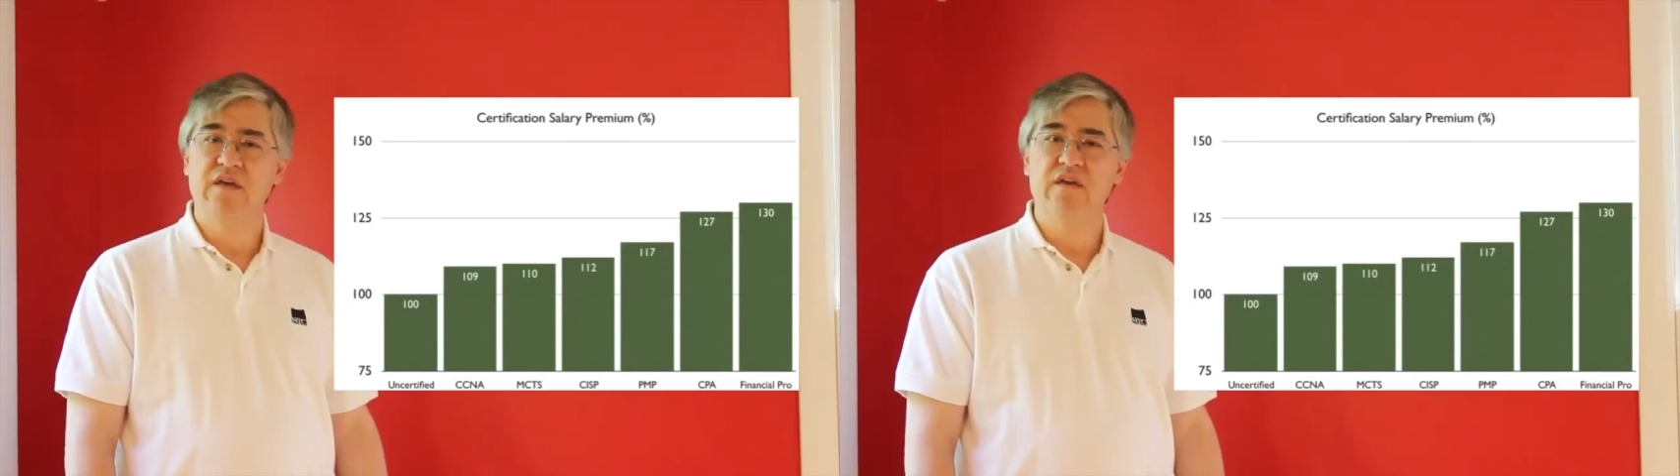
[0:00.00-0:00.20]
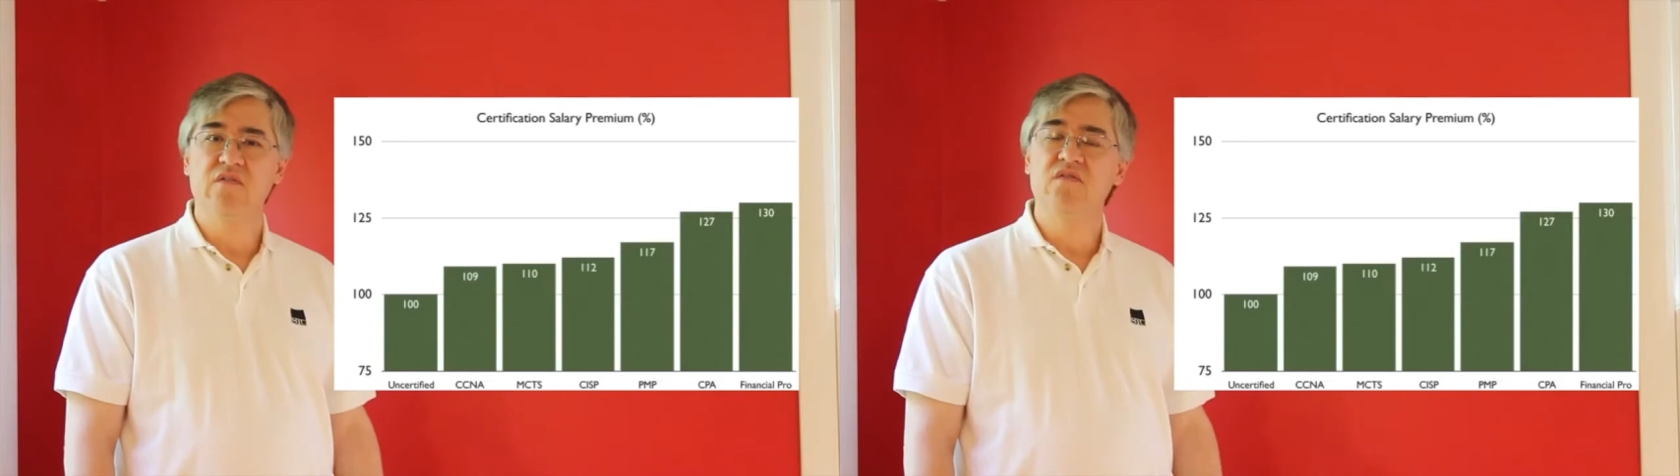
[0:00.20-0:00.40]

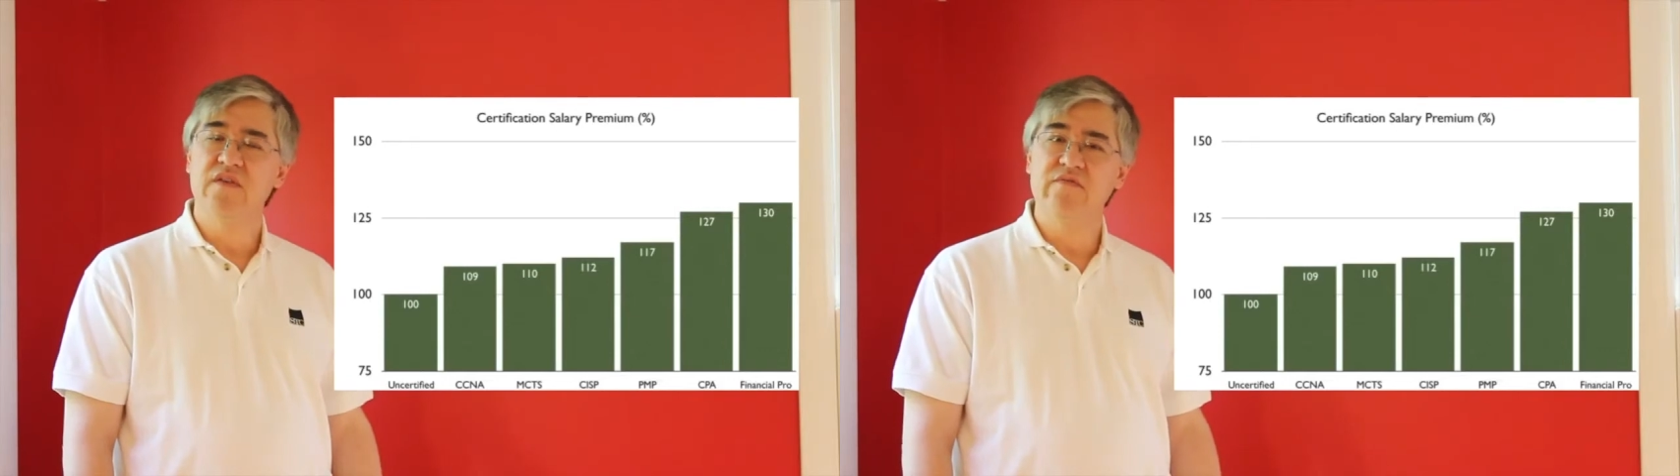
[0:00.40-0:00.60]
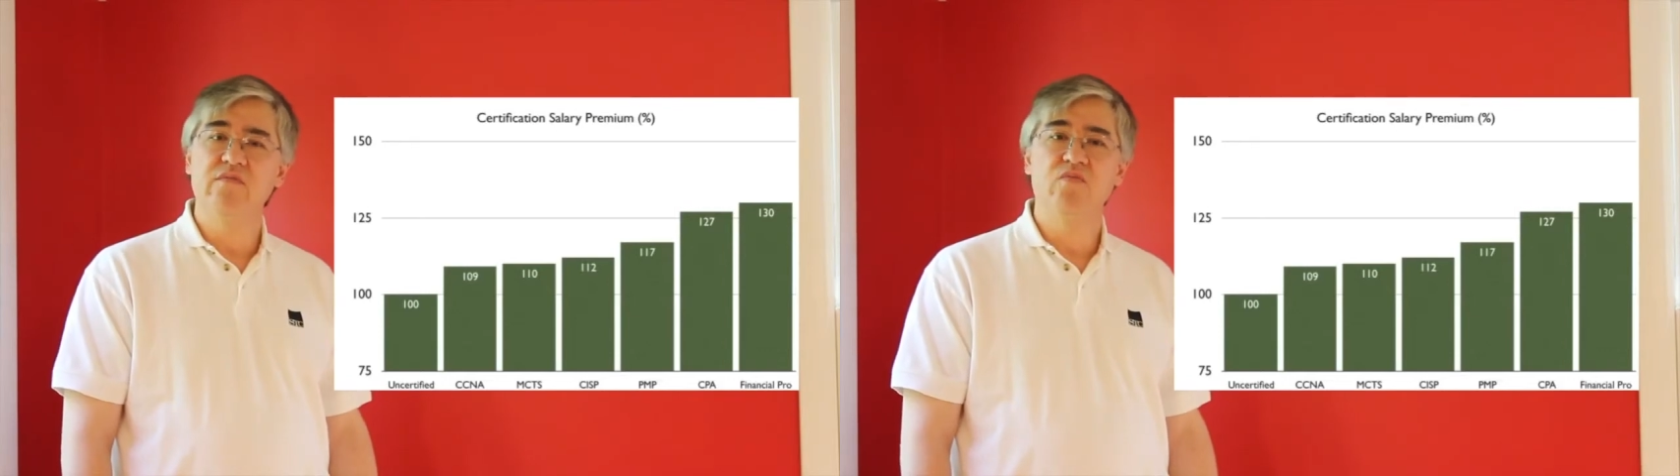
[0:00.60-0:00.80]
and
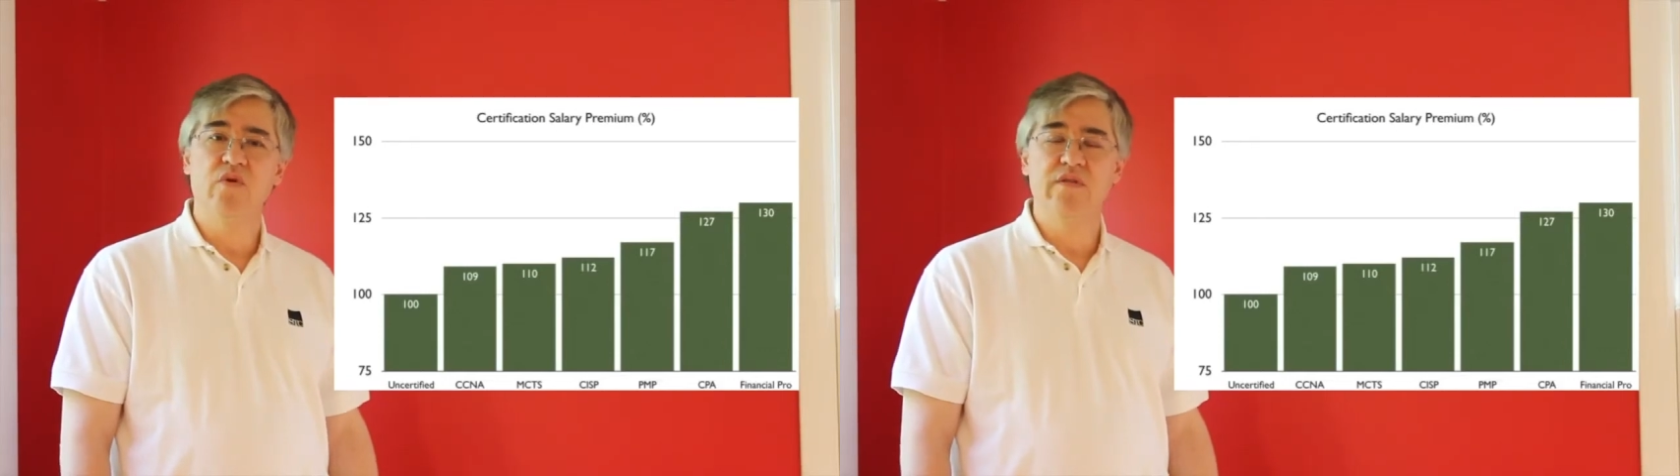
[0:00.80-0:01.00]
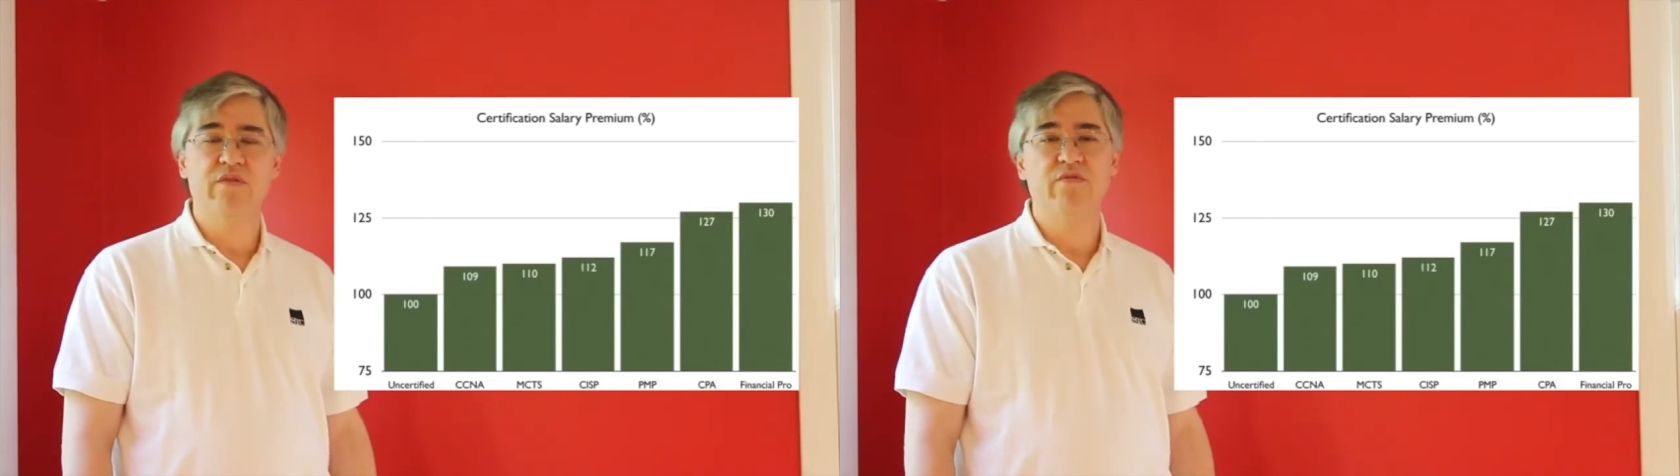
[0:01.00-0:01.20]
making
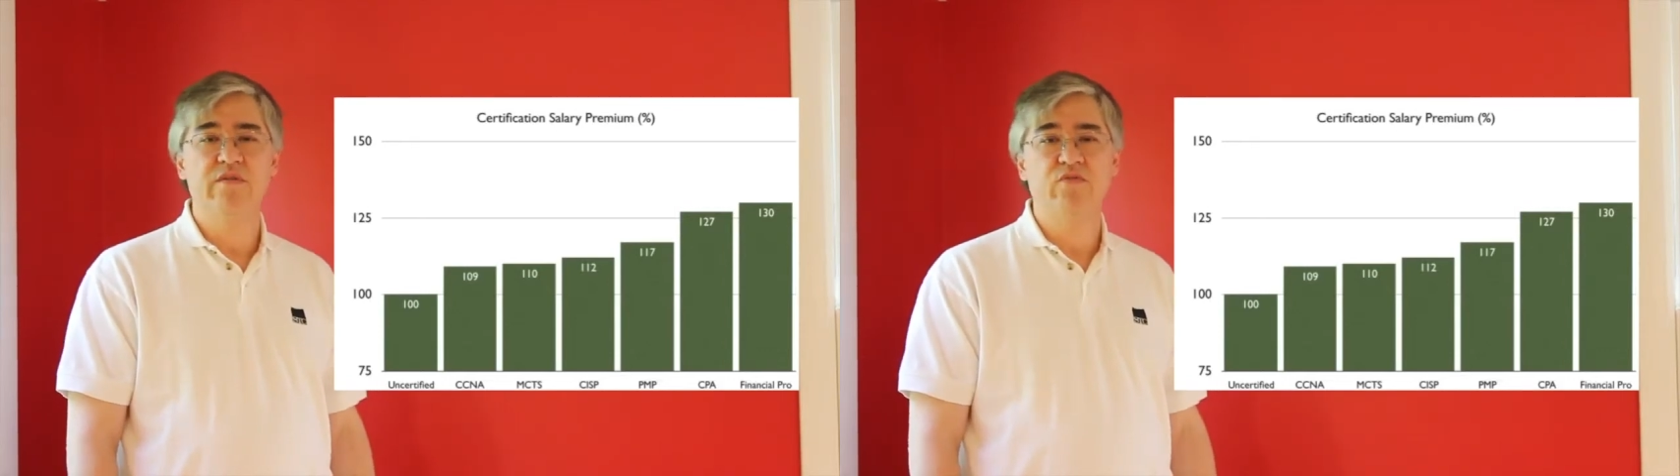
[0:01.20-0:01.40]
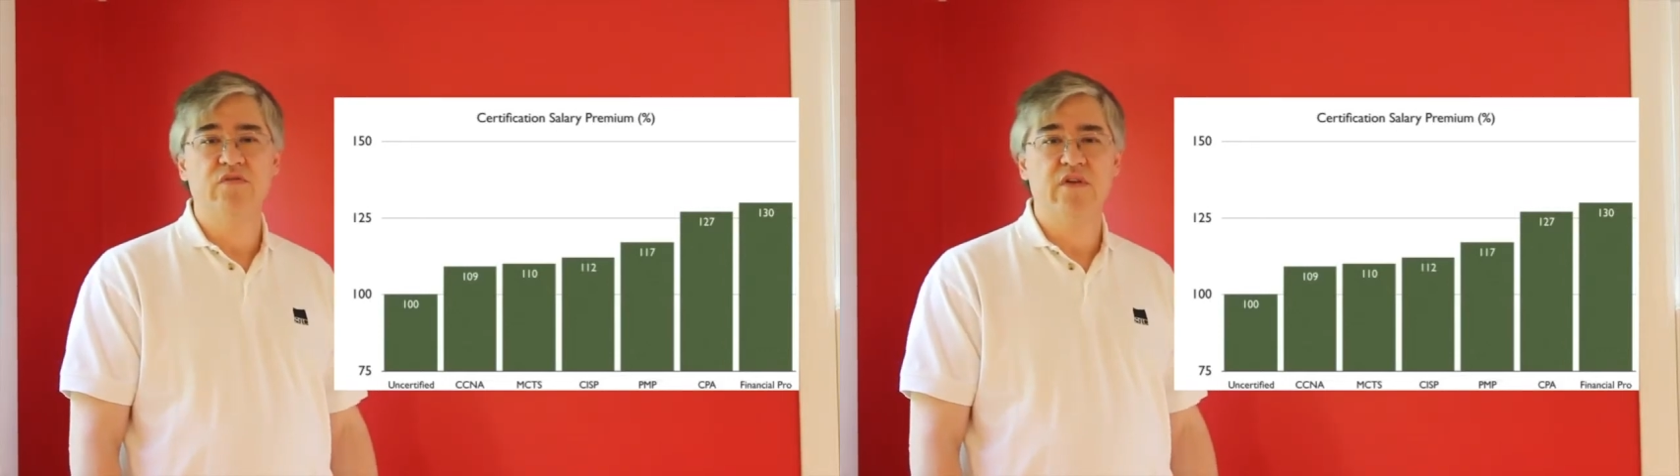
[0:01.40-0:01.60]

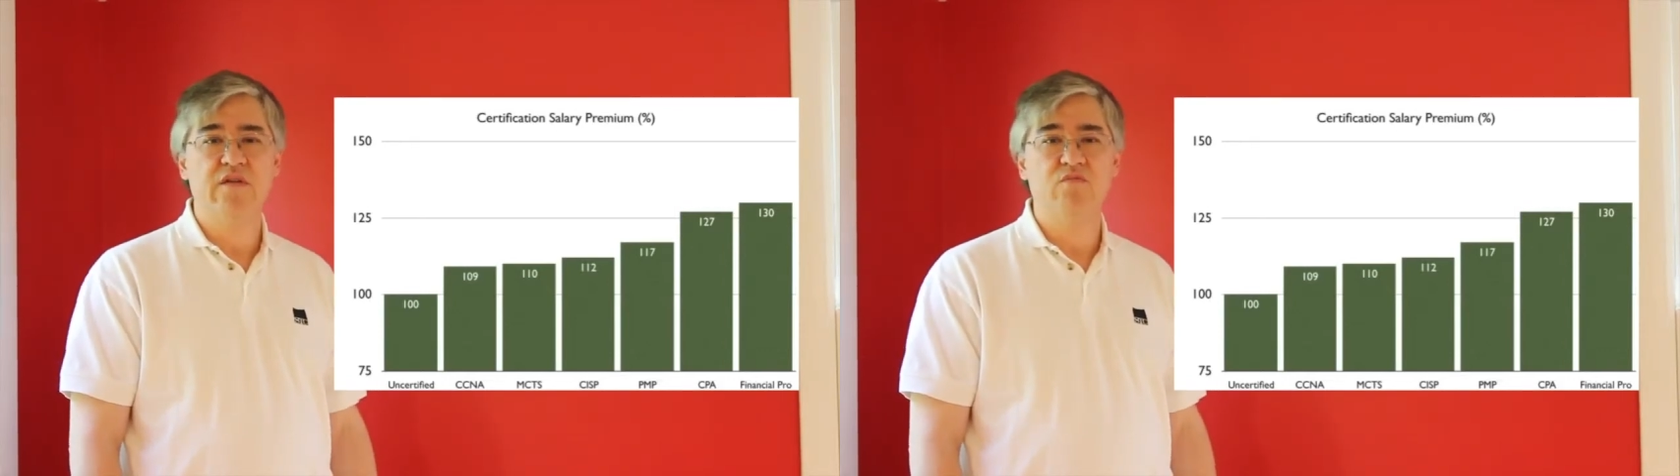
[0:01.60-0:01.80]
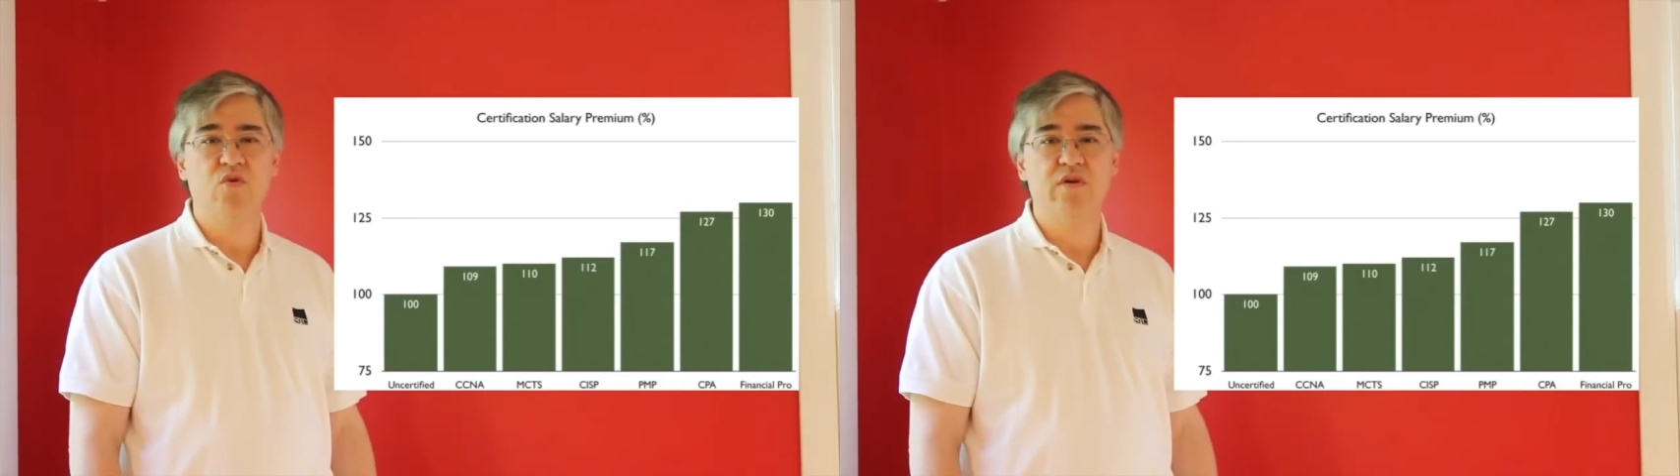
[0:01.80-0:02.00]

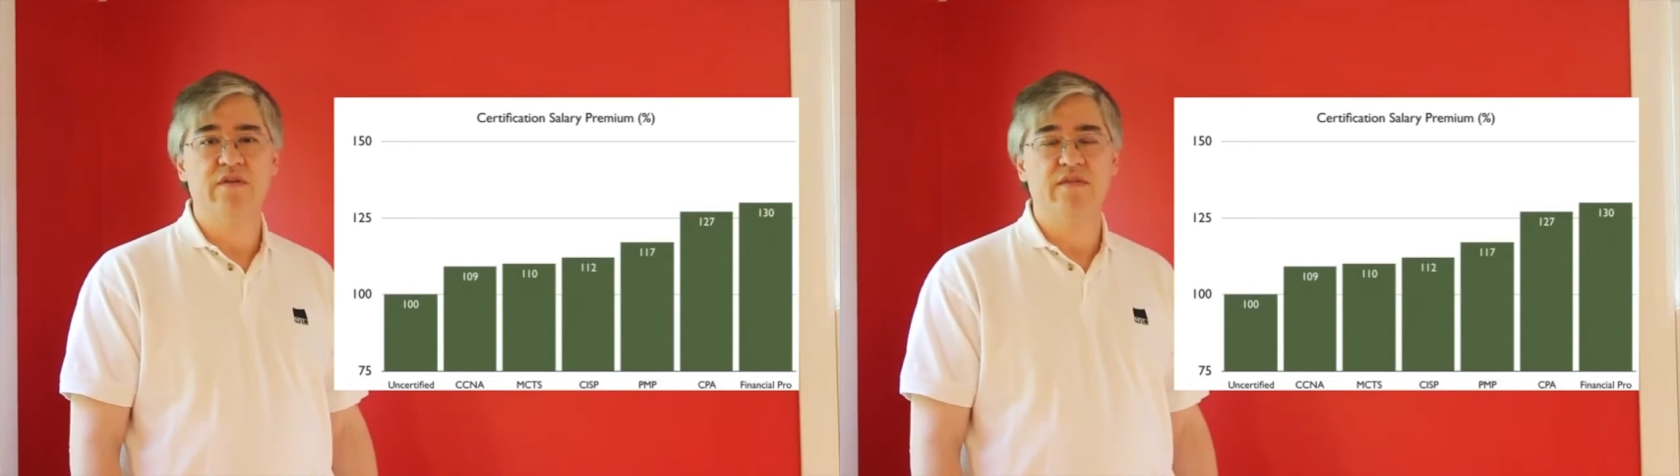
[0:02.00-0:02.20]
7.3%